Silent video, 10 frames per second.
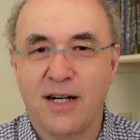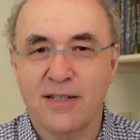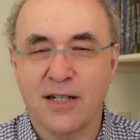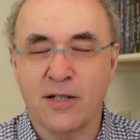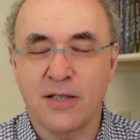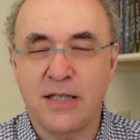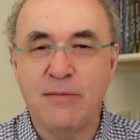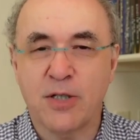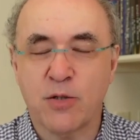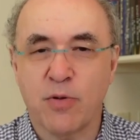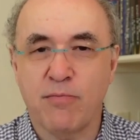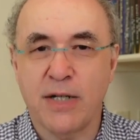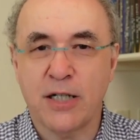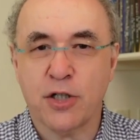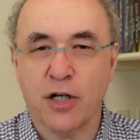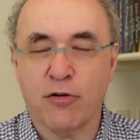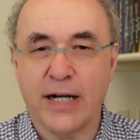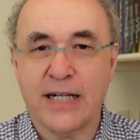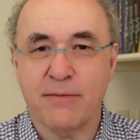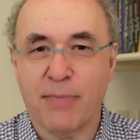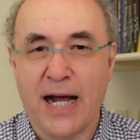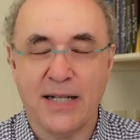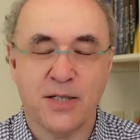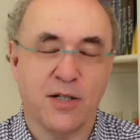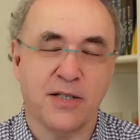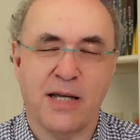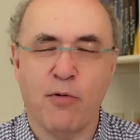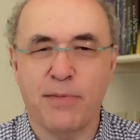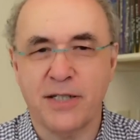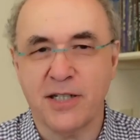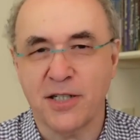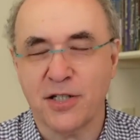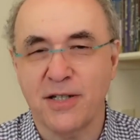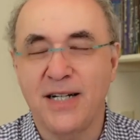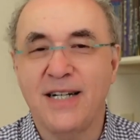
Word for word: little demons with miniature cricket bats because they were British,